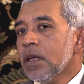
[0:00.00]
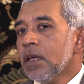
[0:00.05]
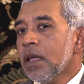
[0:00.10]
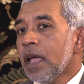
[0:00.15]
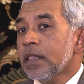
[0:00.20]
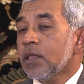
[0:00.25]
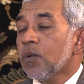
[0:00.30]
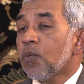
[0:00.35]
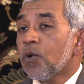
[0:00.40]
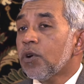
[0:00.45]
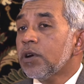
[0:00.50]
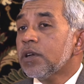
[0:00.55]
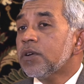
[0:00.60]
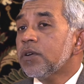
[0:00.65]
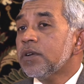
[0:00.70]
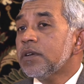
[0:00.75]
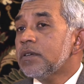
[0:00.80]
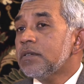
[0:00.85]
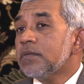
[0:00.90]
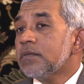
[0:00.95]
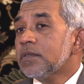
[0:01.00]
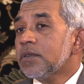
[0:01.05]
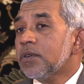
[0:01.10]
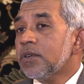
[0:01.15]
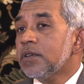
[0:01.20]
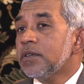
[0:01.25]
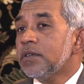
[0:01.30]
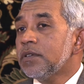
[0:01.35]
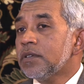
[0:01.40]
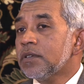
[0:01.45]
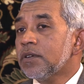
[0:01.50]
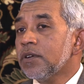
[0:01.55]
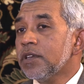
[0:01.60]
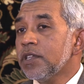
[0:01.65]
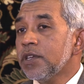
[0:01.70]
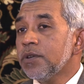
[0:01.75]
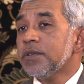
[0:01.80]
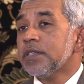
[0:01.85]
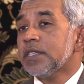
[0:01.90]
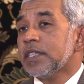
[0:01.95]
And the world could
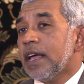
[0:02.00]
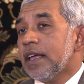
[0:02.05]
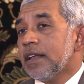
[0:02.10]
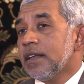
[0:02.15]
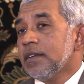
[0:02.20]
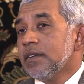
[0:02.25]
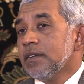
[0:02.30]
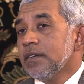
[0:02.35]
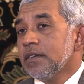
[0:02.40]
use that.